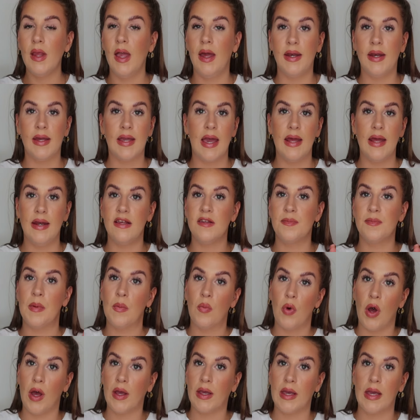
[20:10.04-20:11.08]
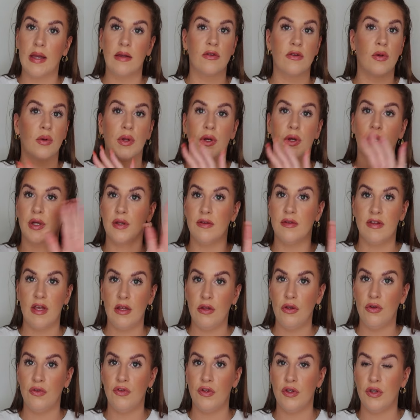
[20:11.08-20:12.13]
And again, it's been working, so I'm going to
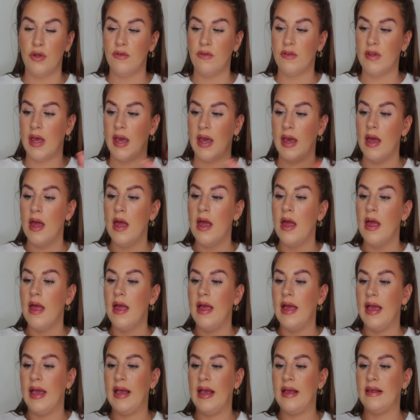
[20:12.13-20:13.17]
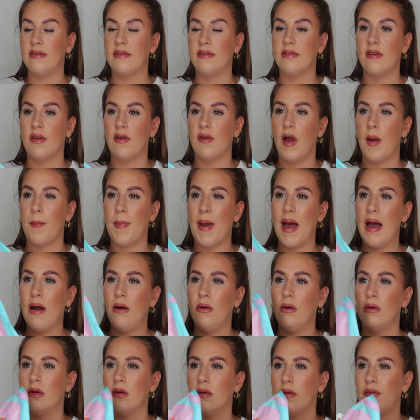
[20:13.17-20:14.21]
continue to use it. It's
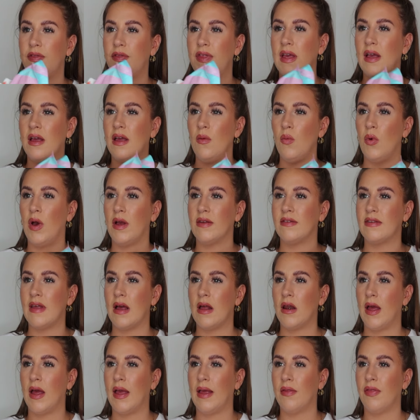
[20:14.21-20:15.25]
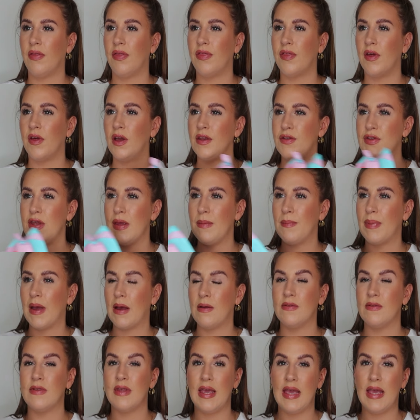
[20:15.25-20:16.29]
about, I think it works out like
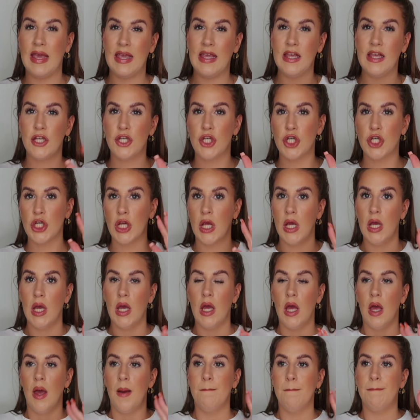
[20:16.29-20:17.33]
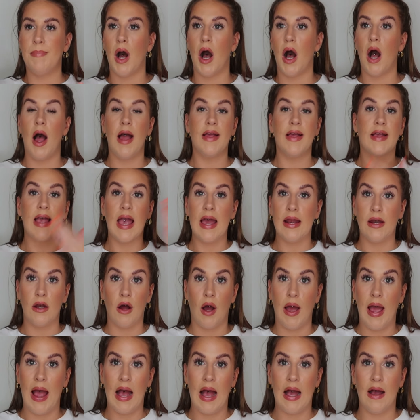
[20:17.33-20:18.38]
£13 each. But again,
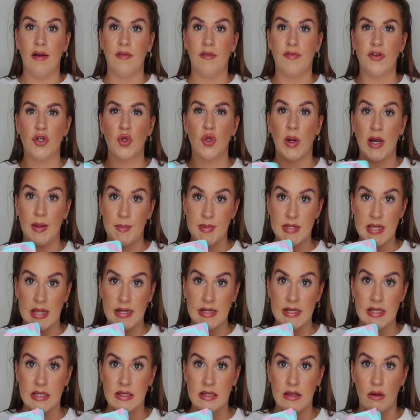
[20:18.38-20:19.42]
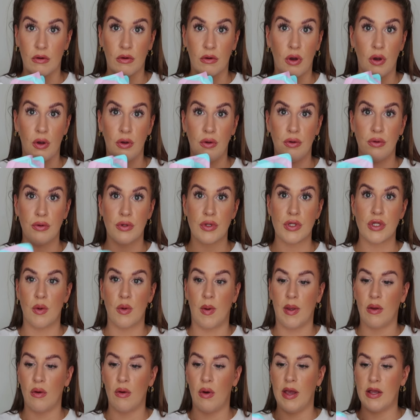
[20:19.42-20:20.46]
I have 20% discount code,
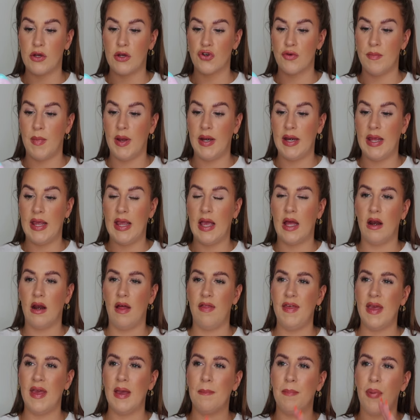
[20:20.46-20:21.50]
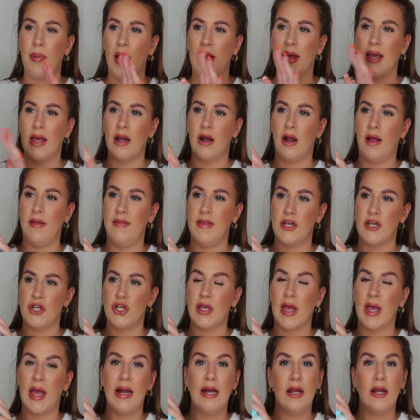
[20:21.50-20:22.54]
so I got extra money. And I think buying it like this,
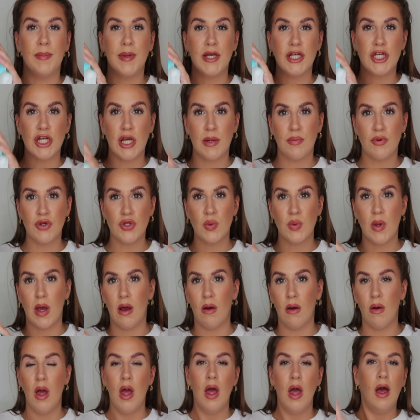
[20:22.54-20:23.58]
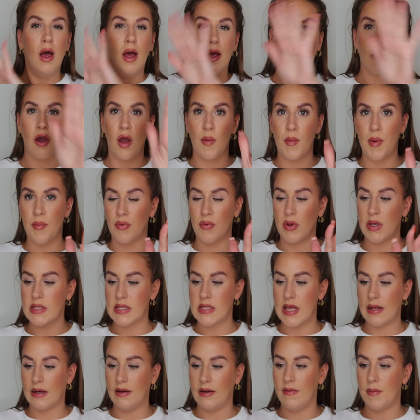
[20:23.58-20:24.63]
you get a little bit cheaper as well. Can't remember
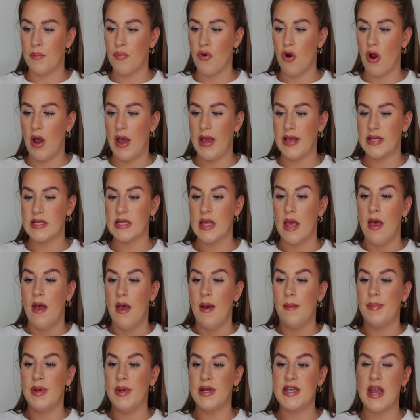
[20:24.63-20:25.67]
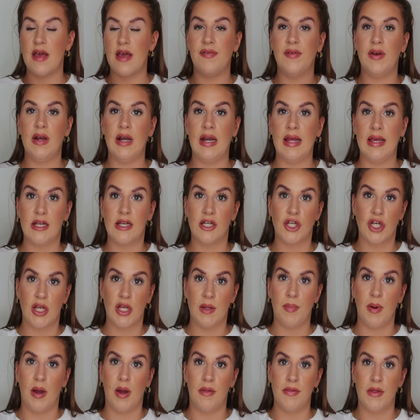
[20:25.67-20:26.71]
exactly the price, but definitely
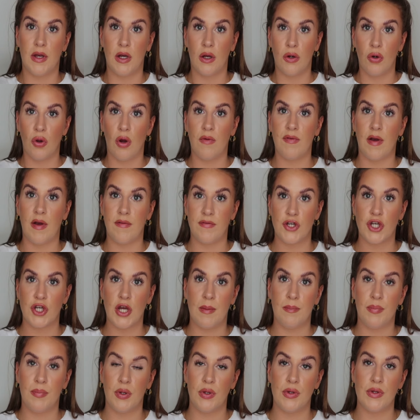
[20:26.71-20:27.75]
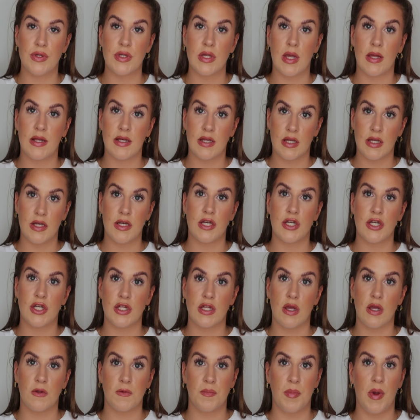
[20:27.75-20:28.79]
cheaper than a lot of other shampoos and
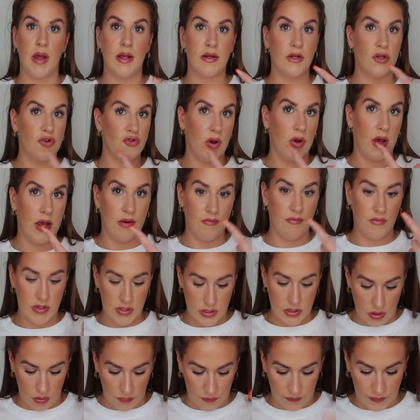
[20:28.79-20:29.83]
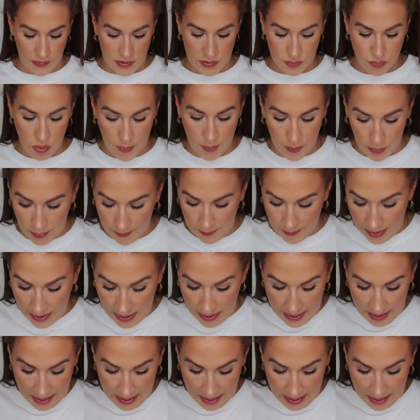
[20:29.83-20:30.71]
conditioners I was buying to try and resolve this problem.